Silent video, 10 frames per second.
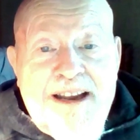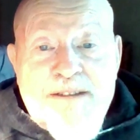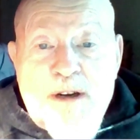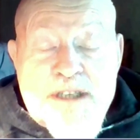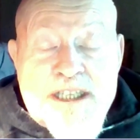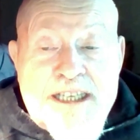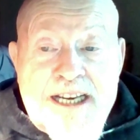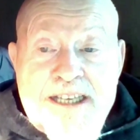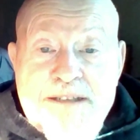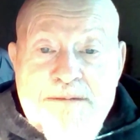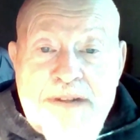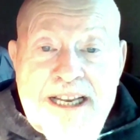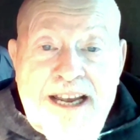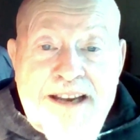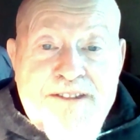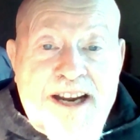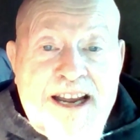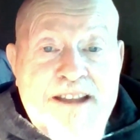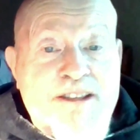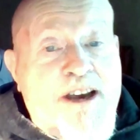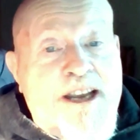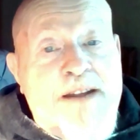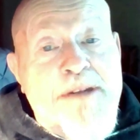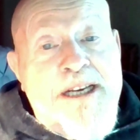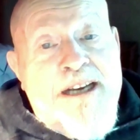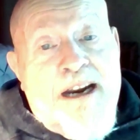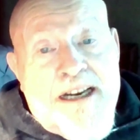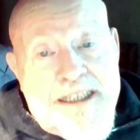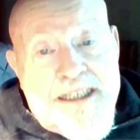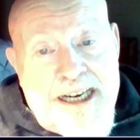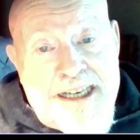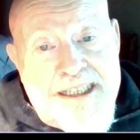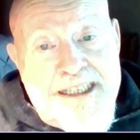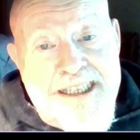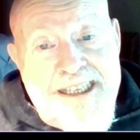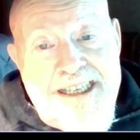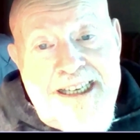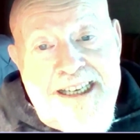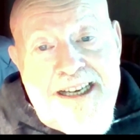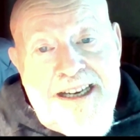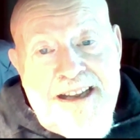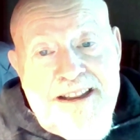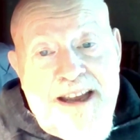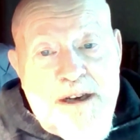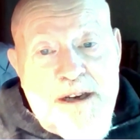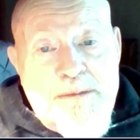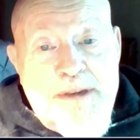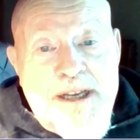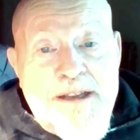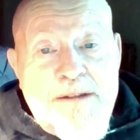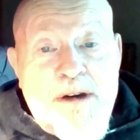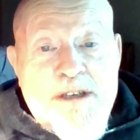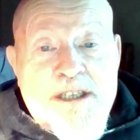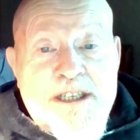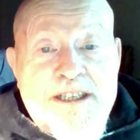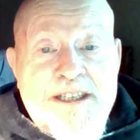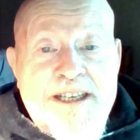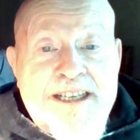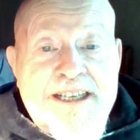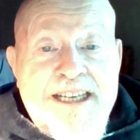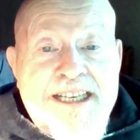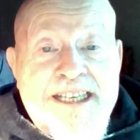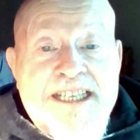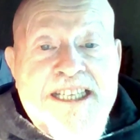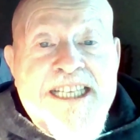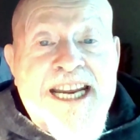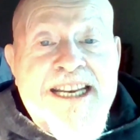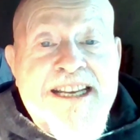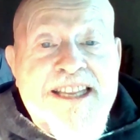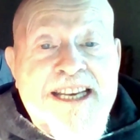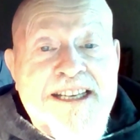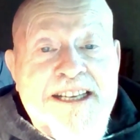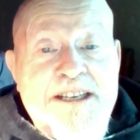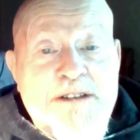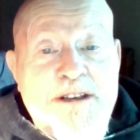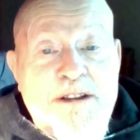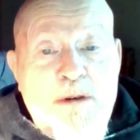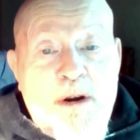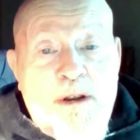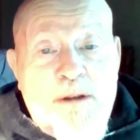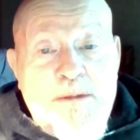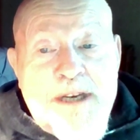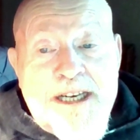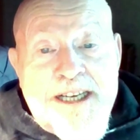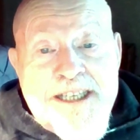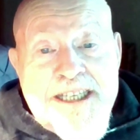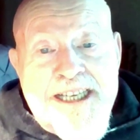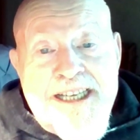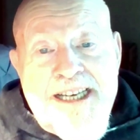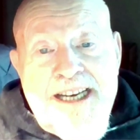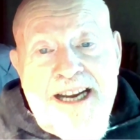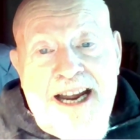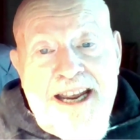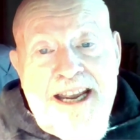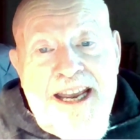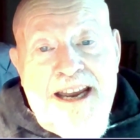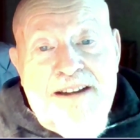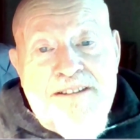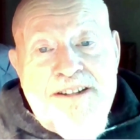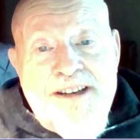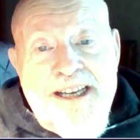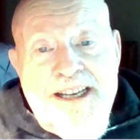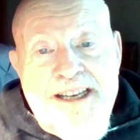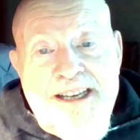At one stage in my life, I thought I'd be an architect. That would have been the most insane thing in the history of the world, because I have